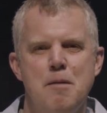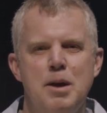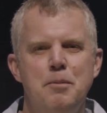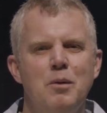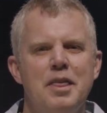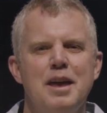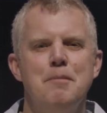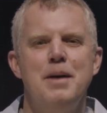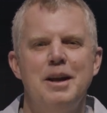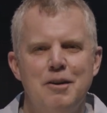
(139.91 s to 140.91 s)
People will
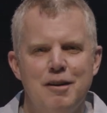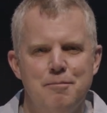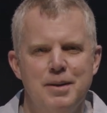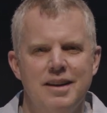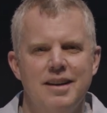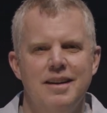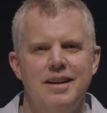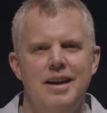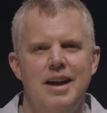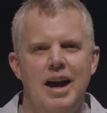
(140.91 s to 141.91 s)
think better of me.
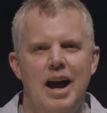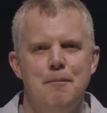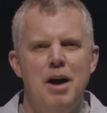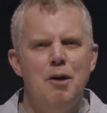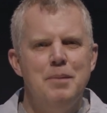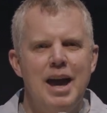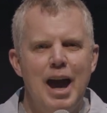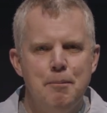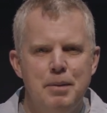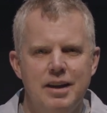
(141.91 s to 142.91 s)
I'll be
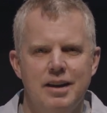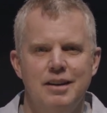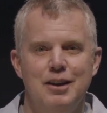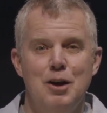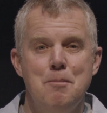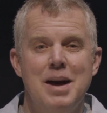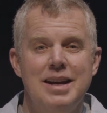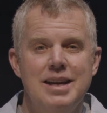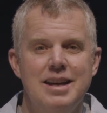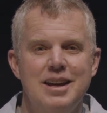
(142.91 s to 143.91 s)
happier. You know,
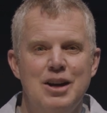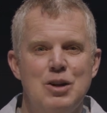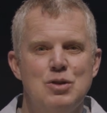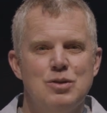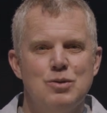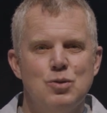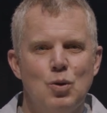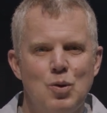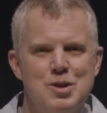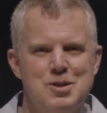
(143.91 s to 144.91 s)
money
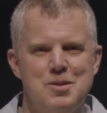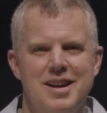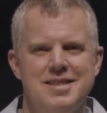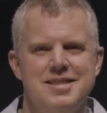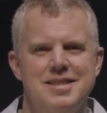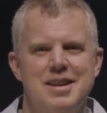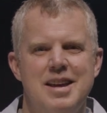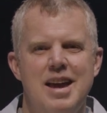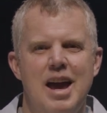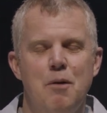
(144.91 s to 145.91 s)
talks to us.
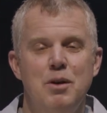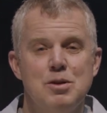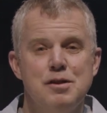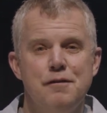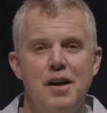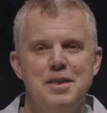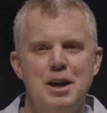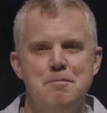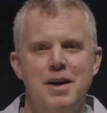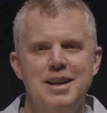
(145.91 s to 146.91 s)
And we also find
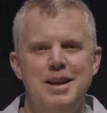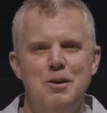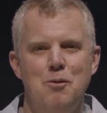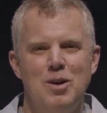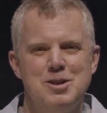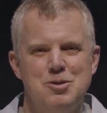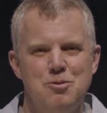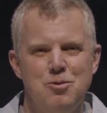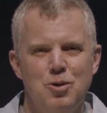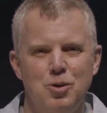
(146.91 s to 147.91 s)
that money wants
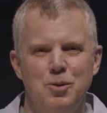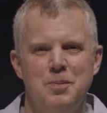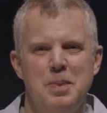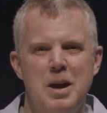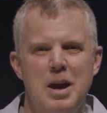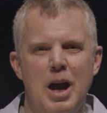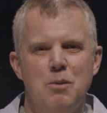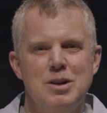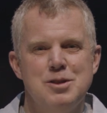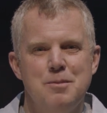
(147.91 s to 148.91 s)
to rule.
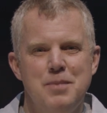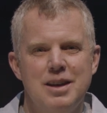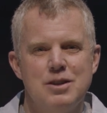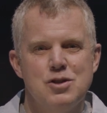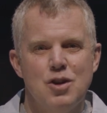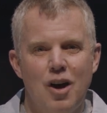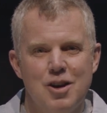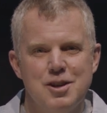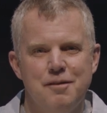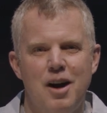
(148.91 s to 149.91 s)
It wants to be in
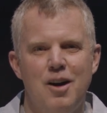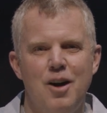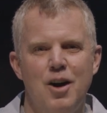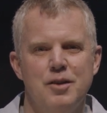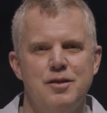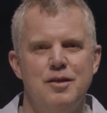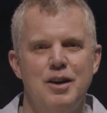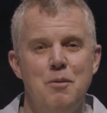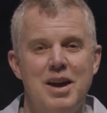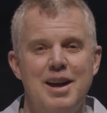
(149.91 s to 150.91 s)
charge of our hearts. You
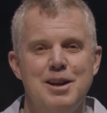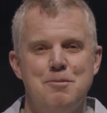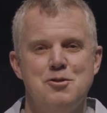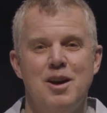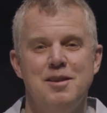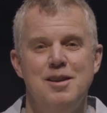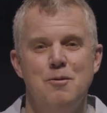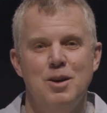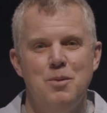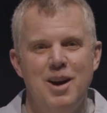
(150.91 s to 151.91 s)
know, we end up
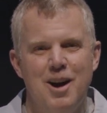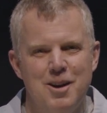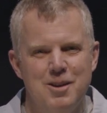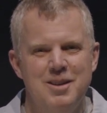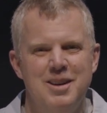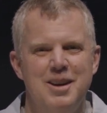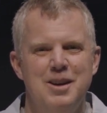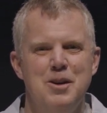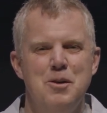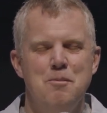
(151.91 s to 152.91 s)
trusting what we own
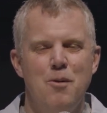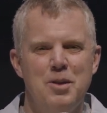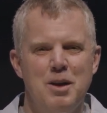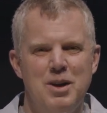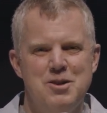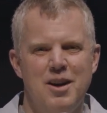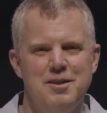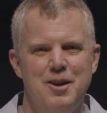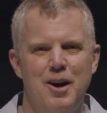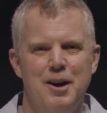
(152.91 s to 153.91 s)
more than we
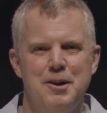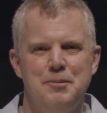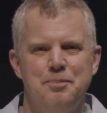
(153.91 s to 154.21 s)
trust God.